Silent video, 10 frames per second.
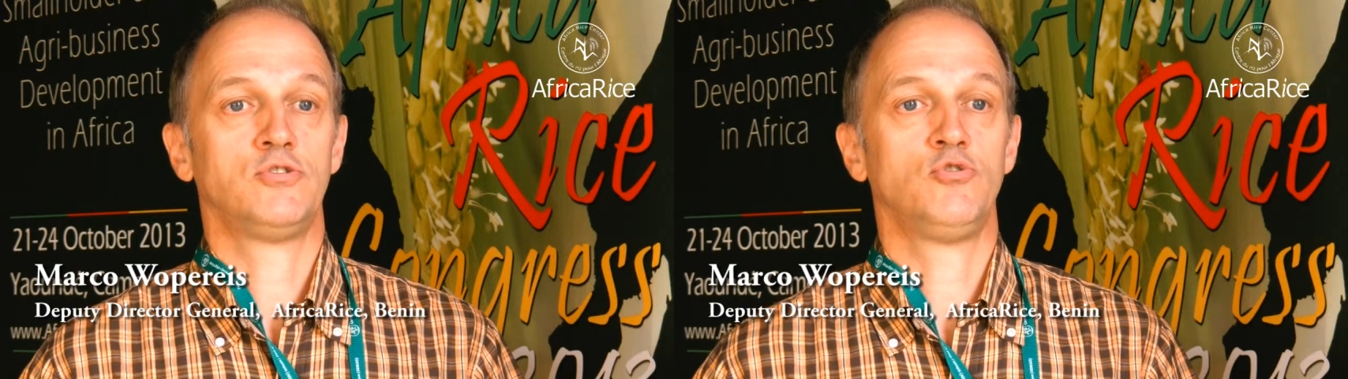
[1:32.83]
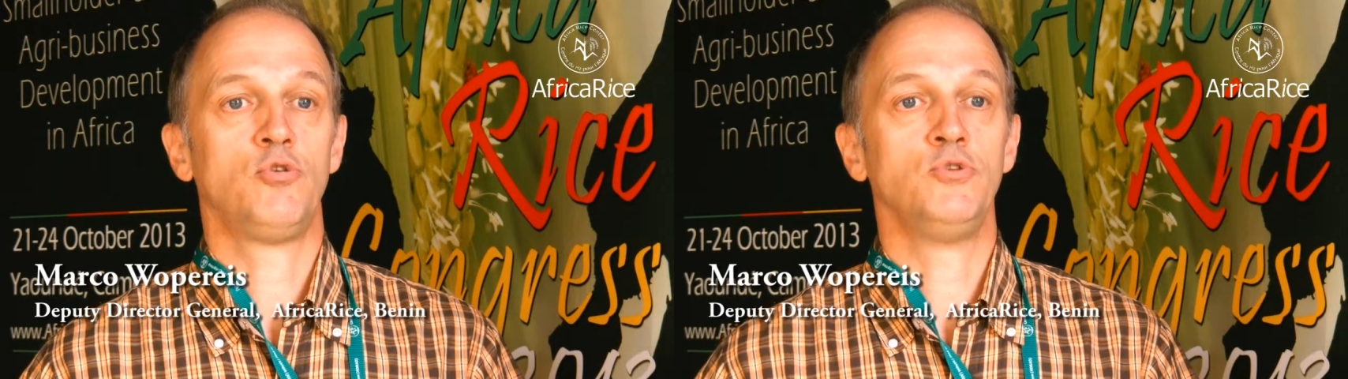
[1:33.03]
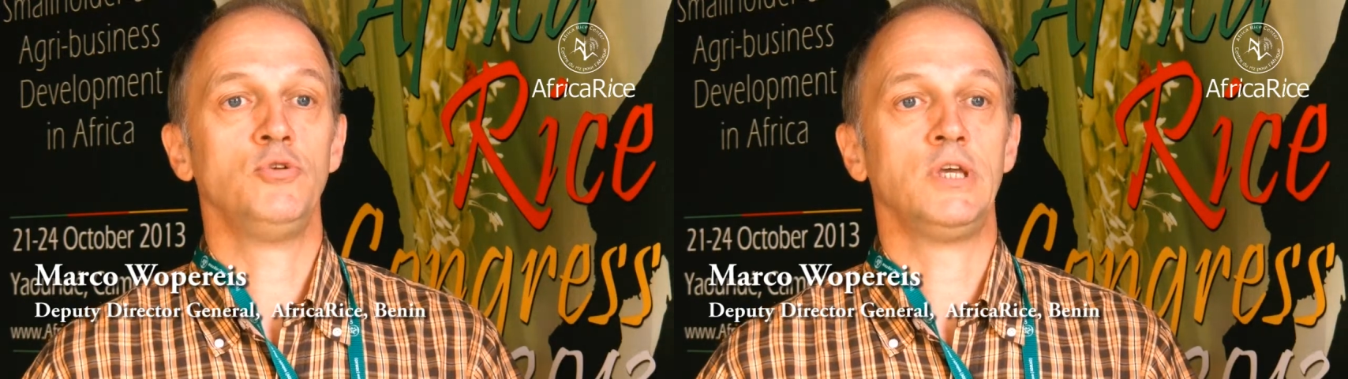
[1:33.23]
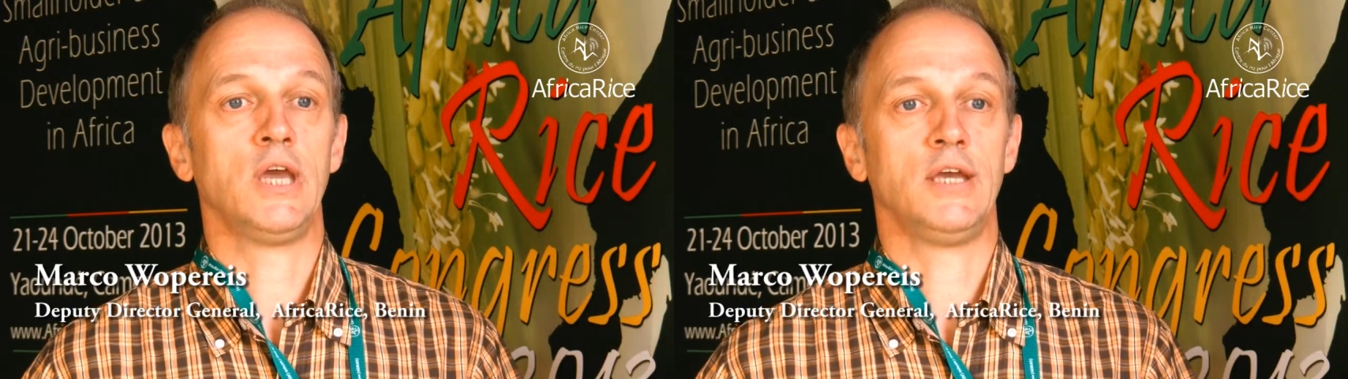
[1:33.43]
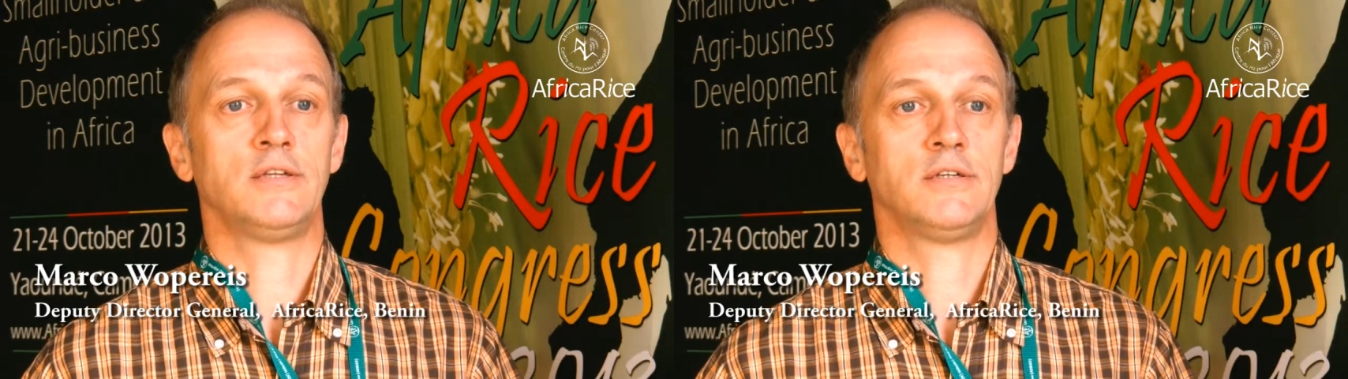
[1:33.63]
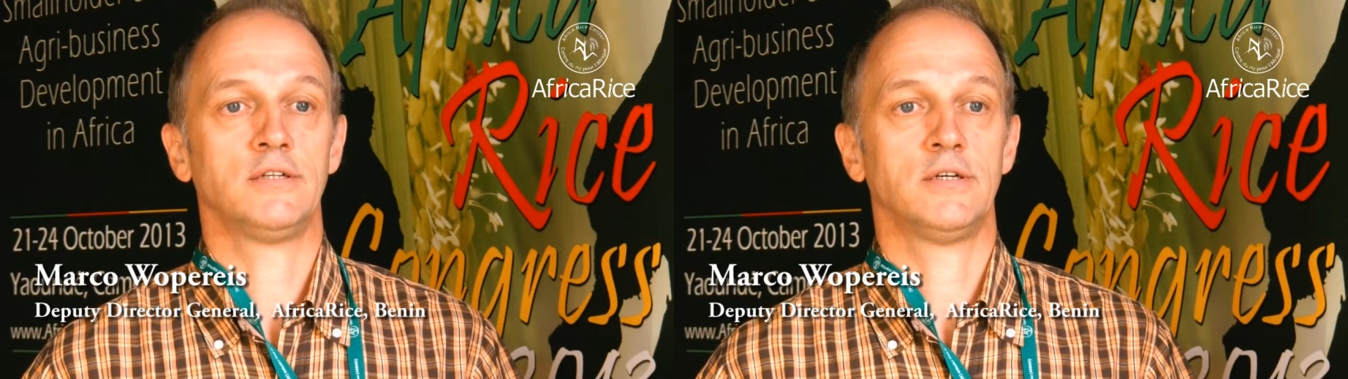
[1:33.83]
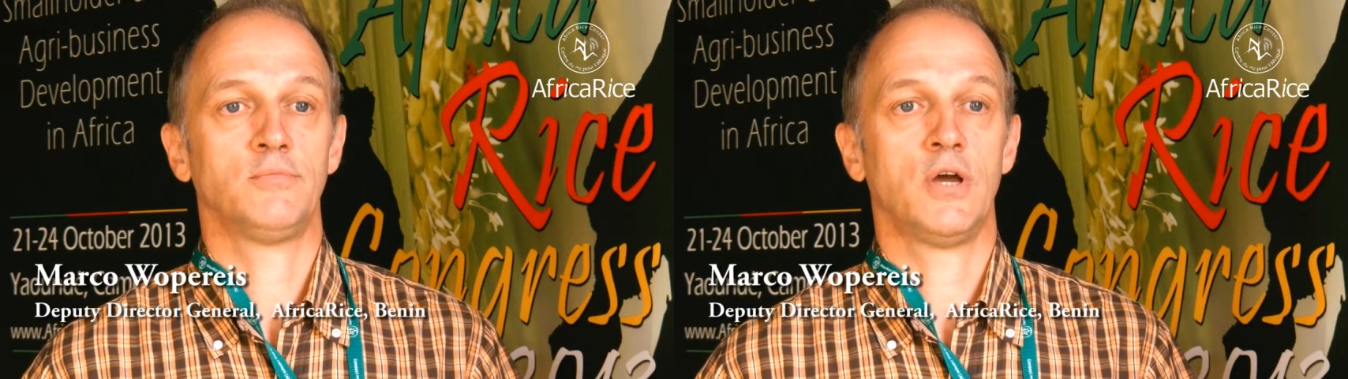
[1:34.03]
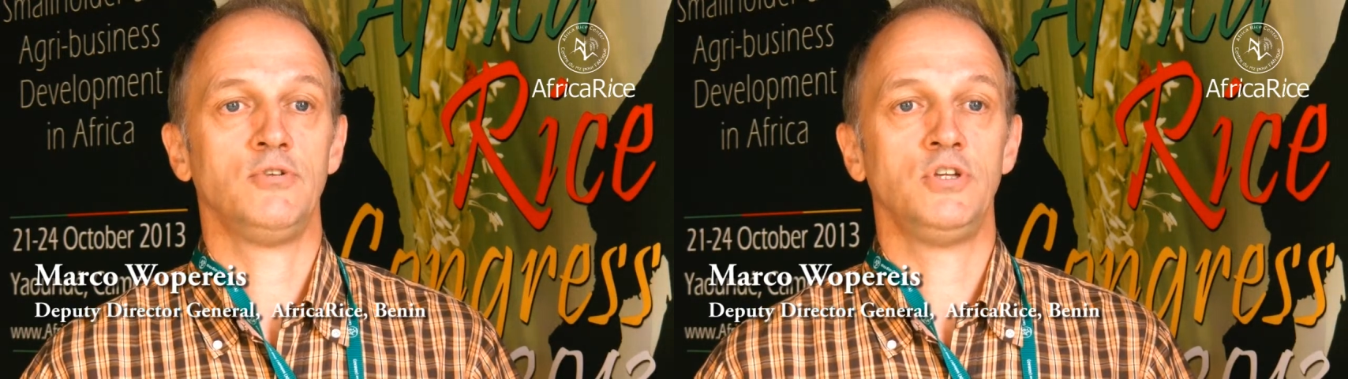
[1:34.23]
to communicate
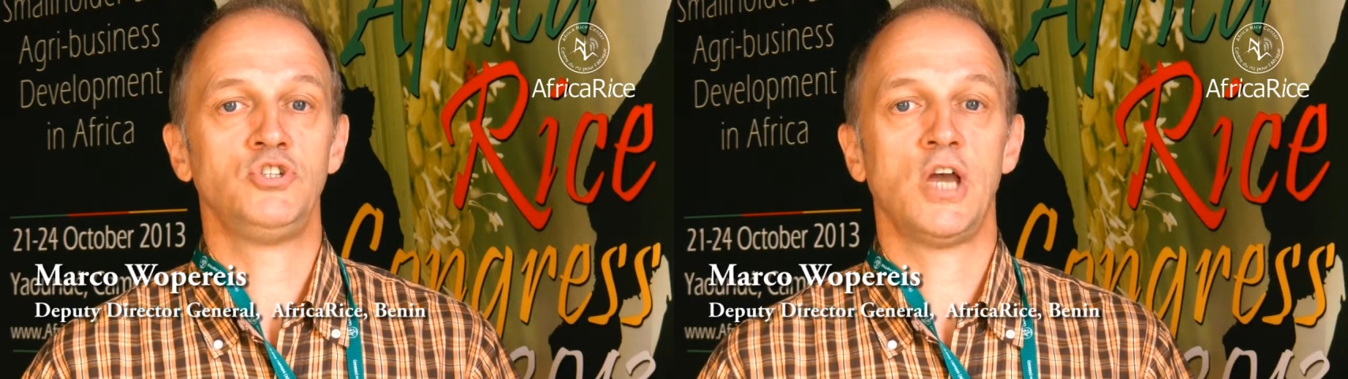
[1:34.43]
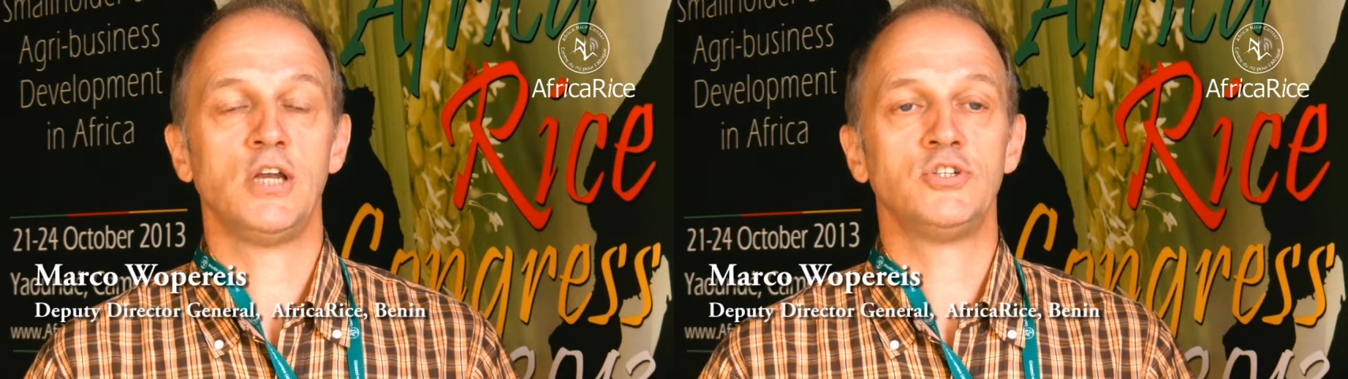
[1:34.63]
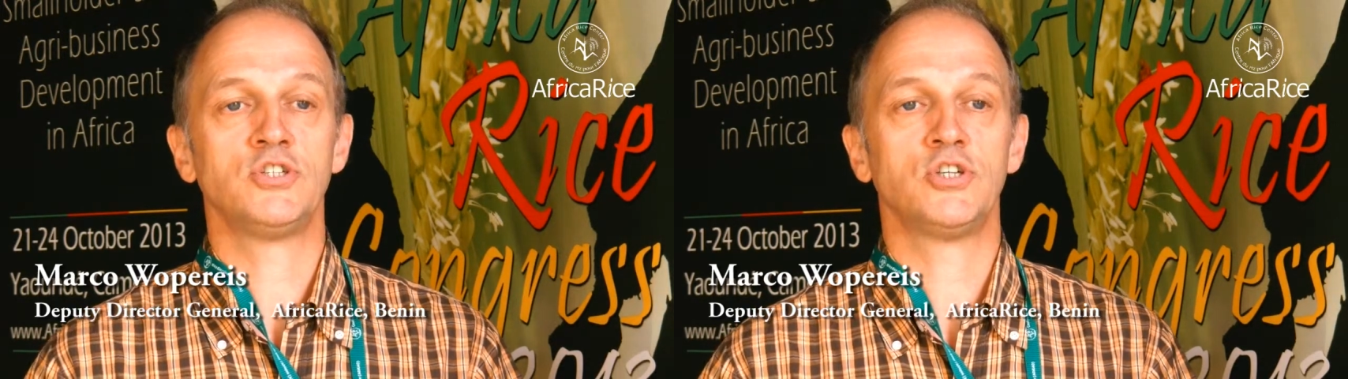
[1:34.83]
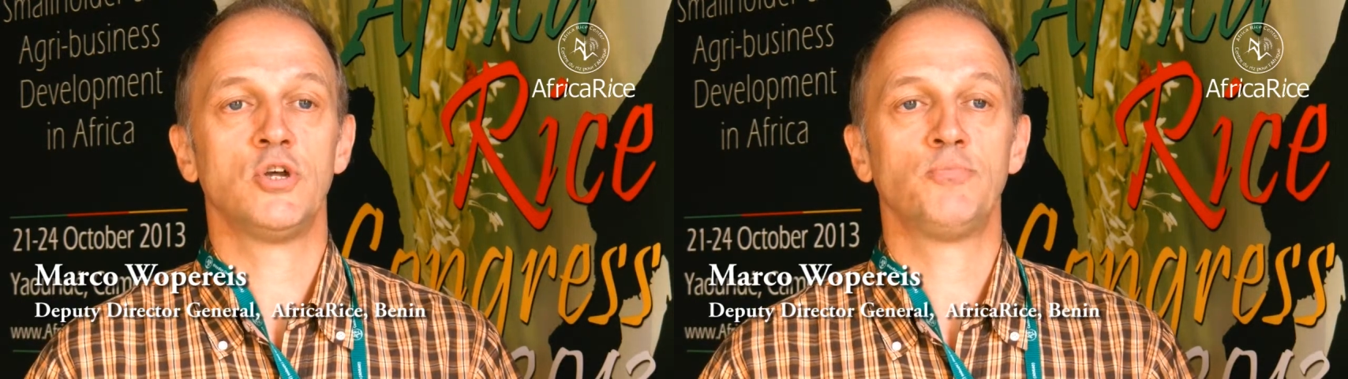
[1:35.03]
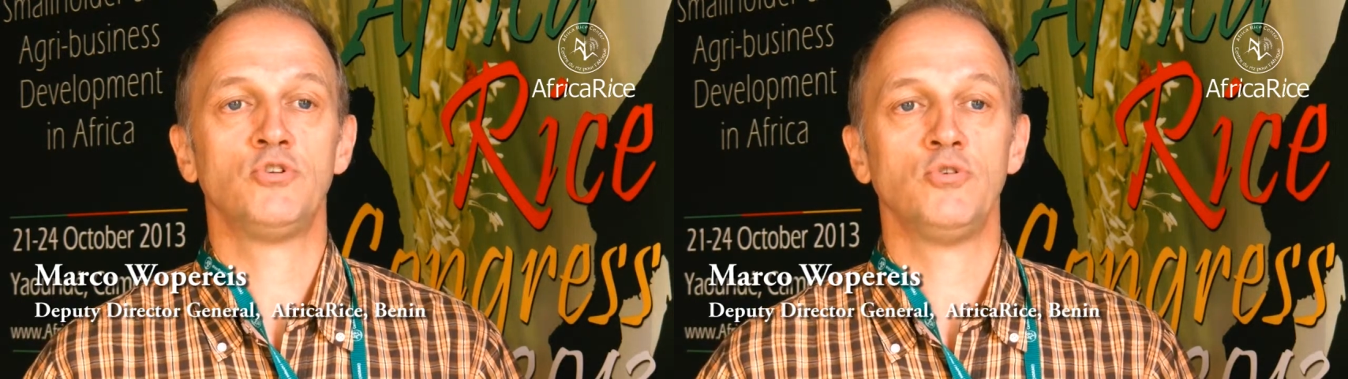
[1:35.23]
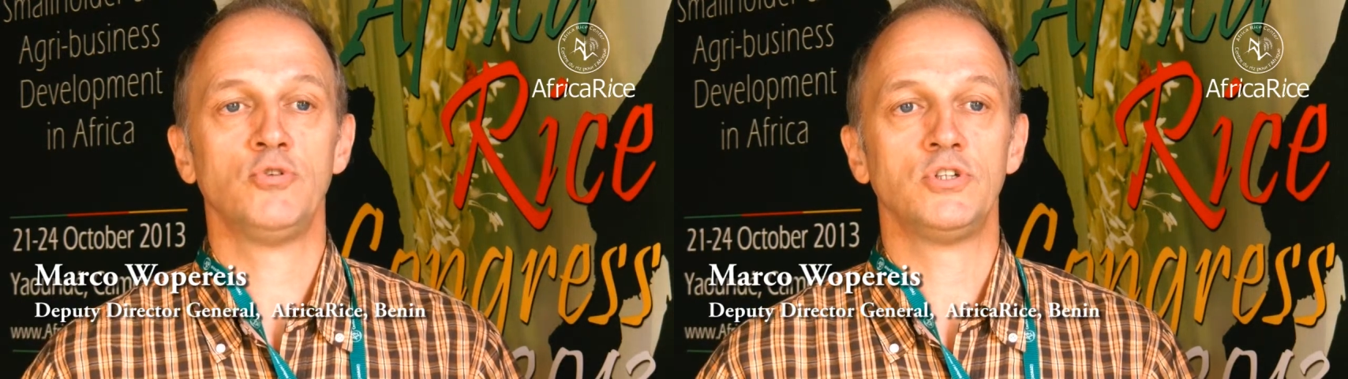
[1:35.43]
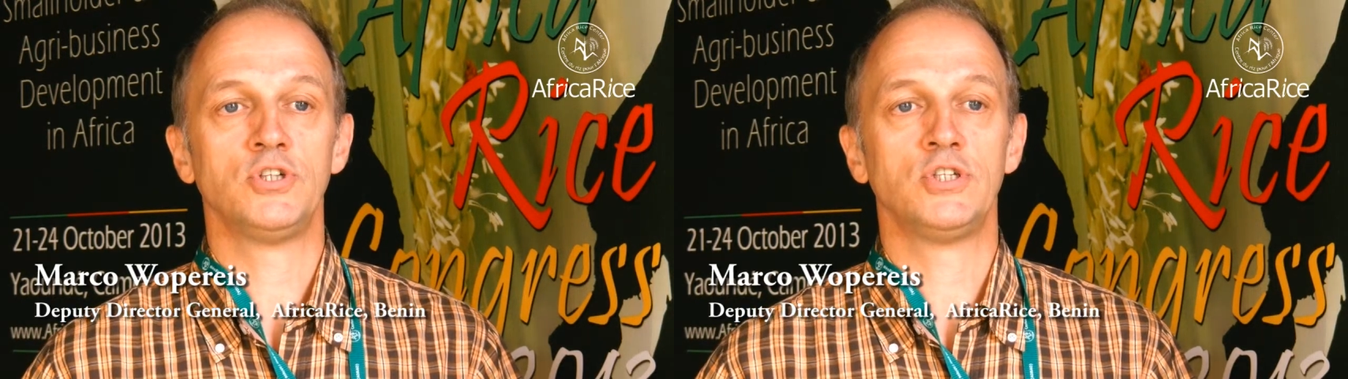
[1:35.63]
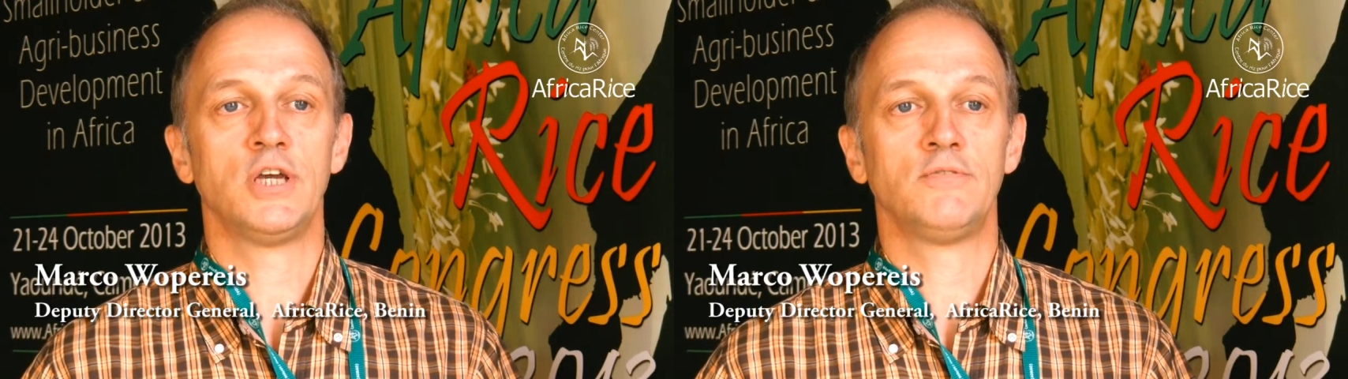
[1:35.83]
about the challenges and opportunities that